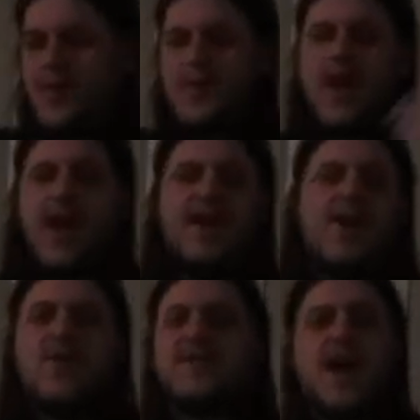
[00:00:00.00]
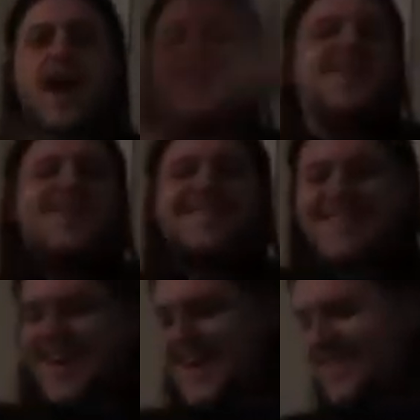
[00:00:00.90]
We're done. We're done. We're
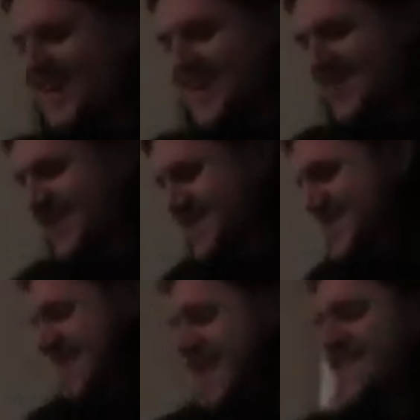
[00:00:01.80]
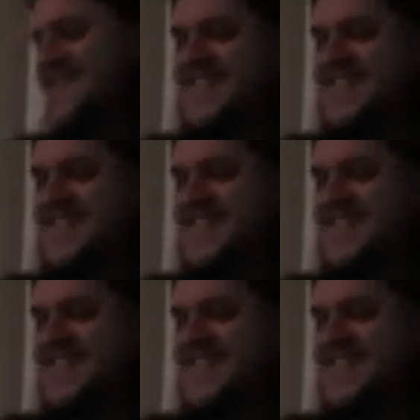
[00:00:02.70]
done. I'm not gonna waste your time.